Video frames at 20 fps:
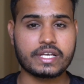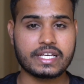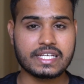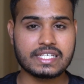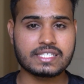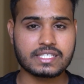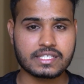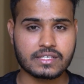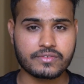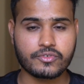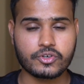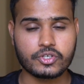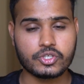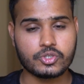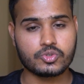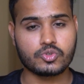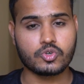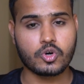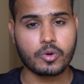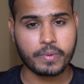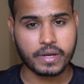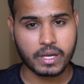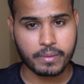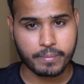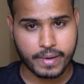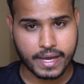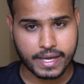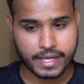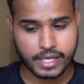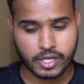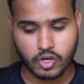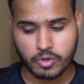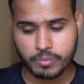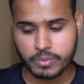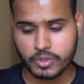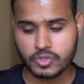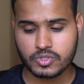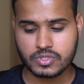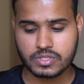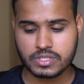easy for you to open a bank account
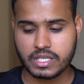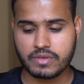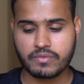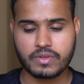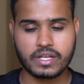because they